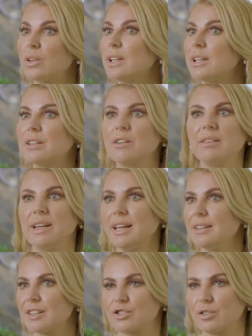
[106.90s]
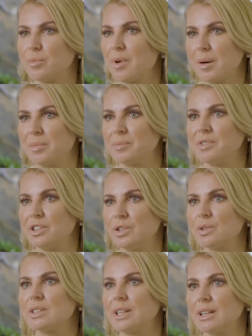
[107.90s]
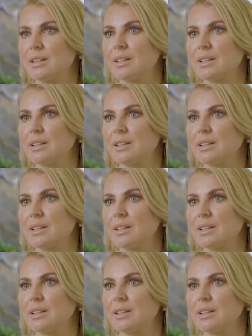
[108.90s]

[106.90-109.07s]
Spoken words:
they can create actual problems in your skin.